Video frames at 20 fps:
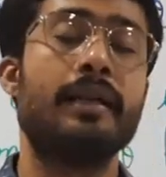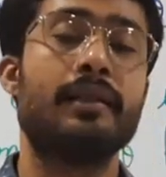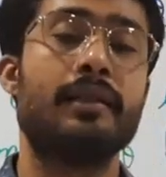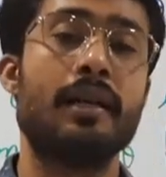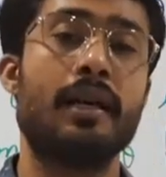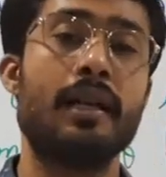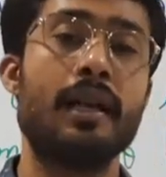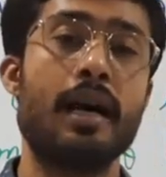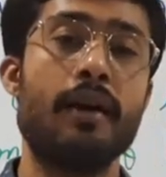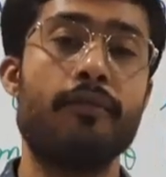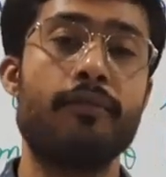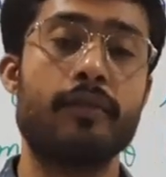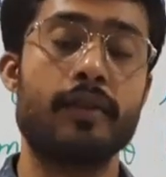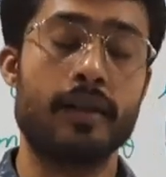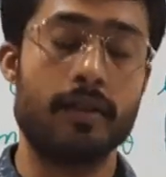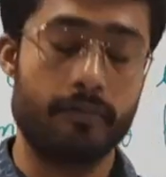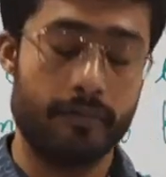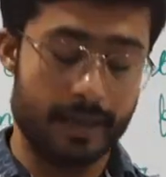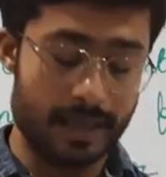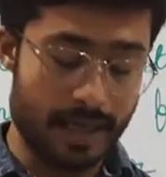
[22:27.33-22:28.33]
Then
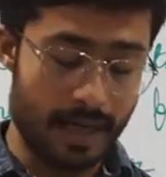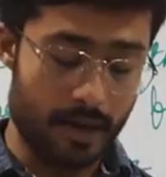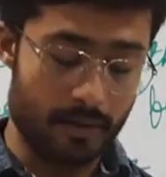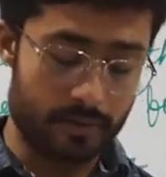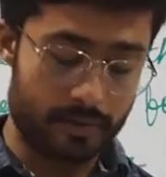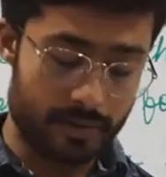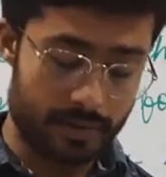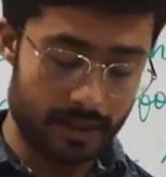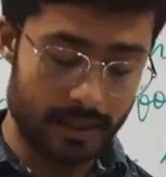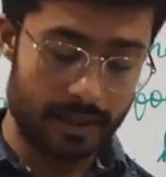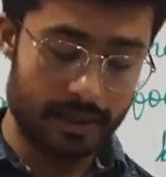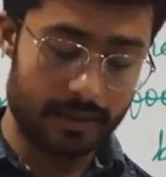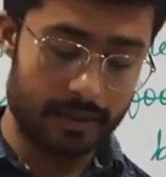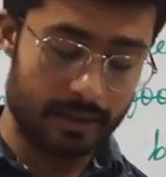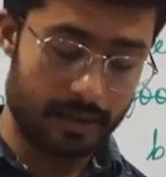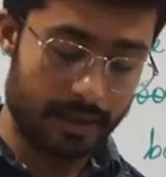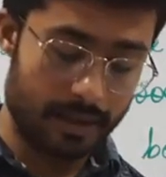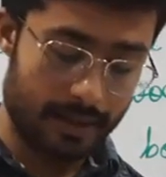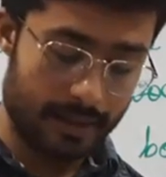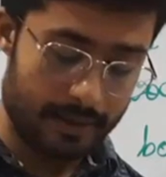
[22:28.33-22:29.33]
after we have seen
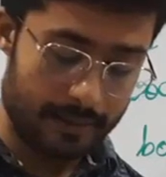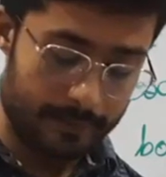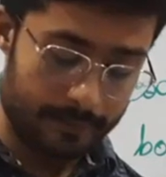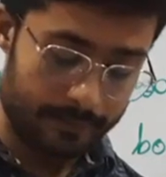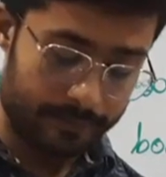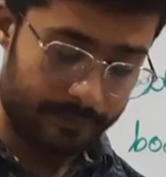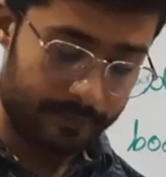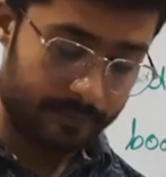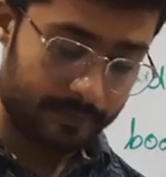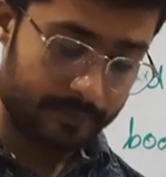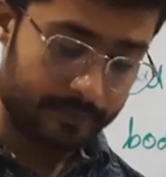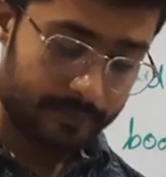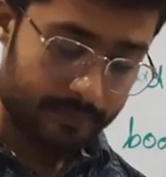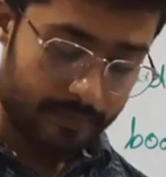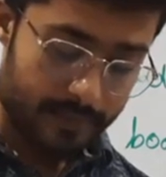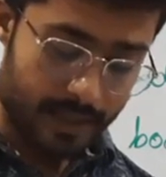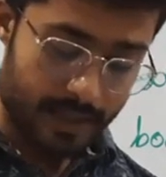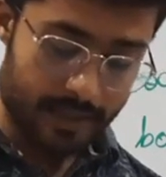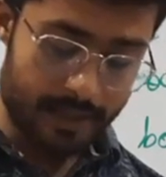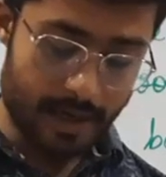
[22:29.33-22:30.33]

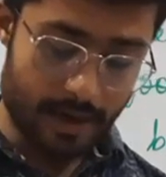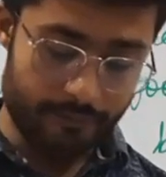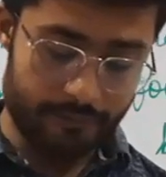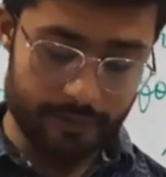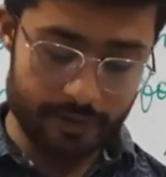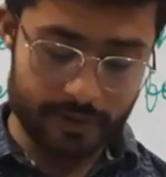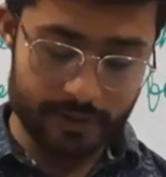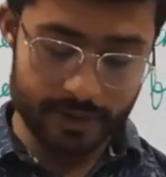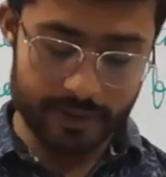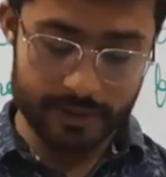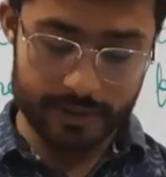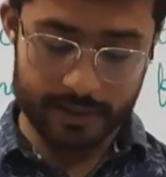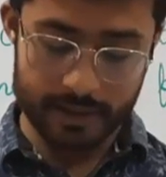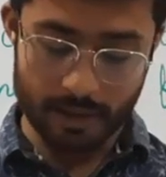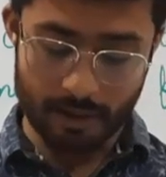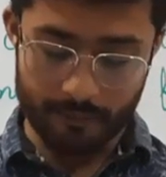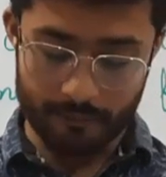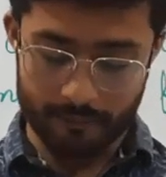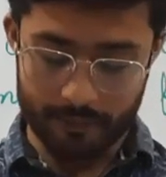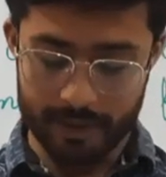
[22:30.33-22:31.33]
the deficiency
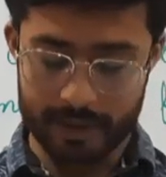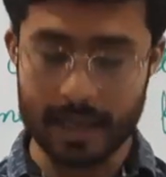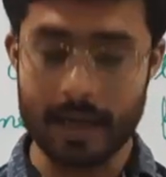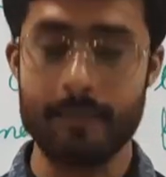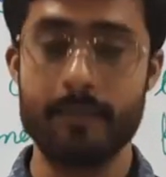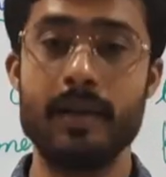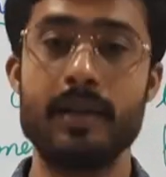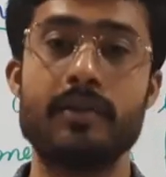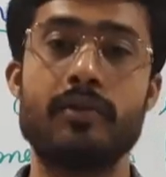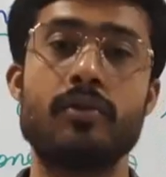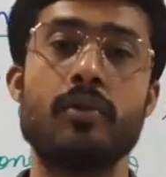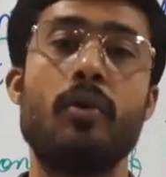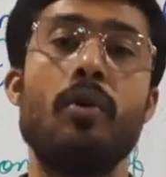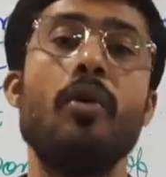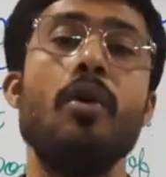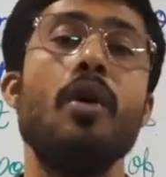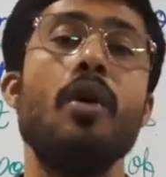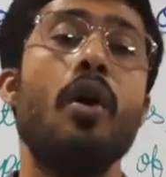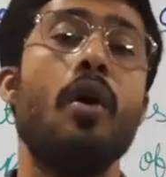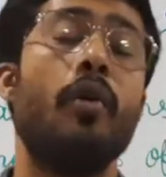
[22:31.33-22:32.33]
of vitamins. So
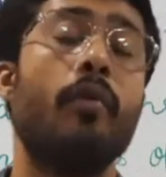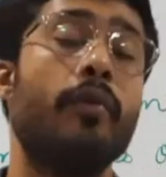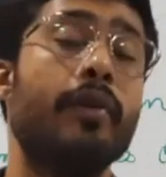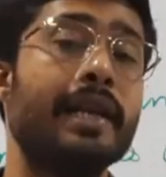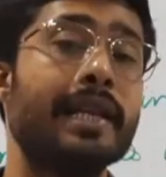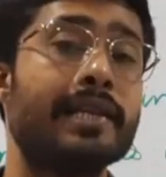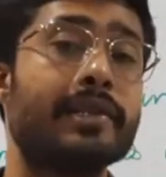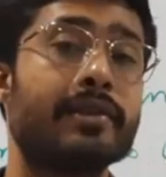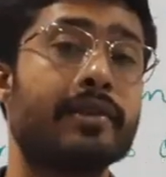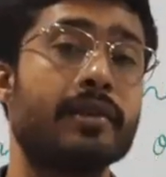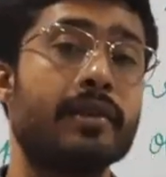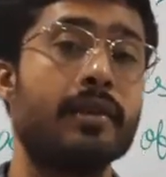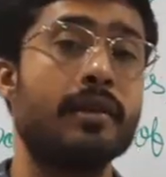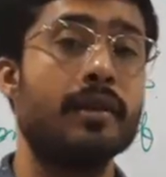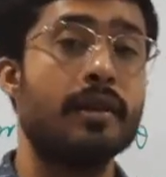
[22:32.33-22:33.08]
which,